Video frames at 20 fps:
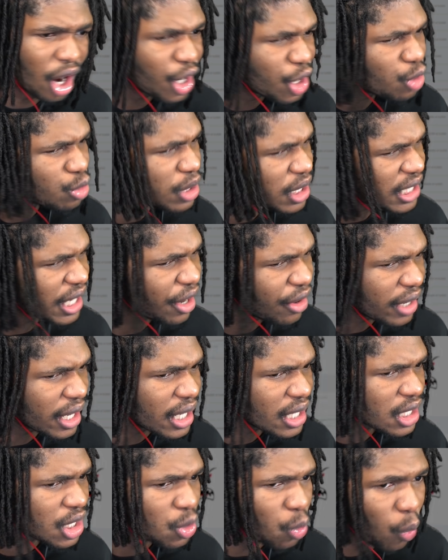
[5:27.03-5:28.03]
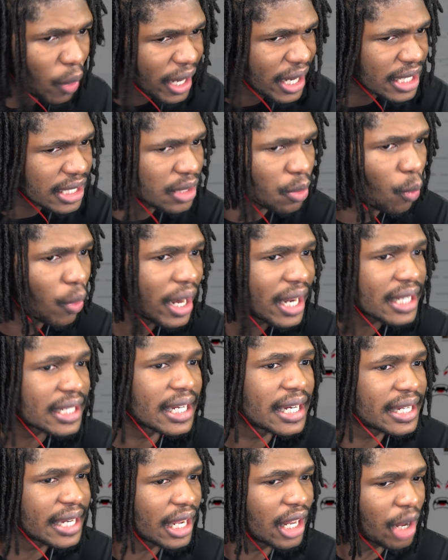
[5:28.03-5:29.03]
Are you serious? What is what is
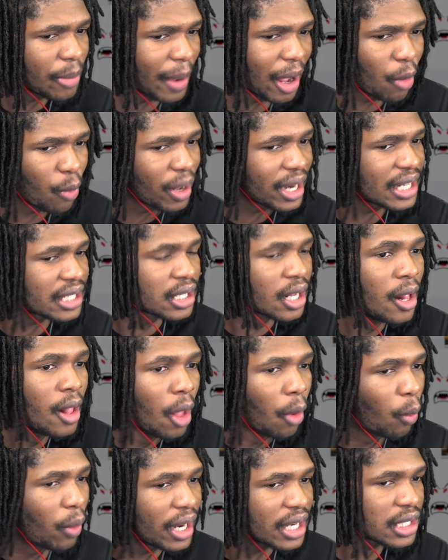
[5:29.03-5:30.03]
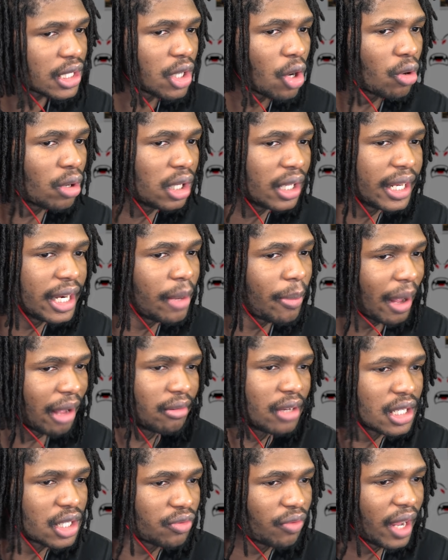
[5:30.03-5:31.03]
the deal about what is what is so clean
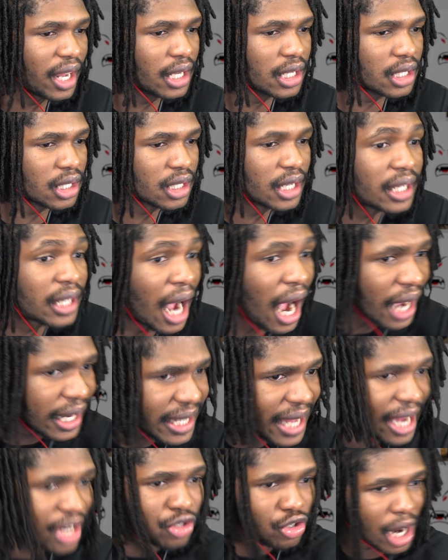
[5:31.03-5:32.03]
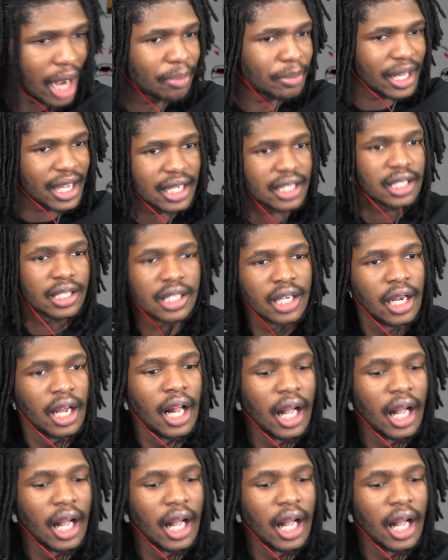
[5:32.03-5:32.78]
about this face? Did Kanye drop this?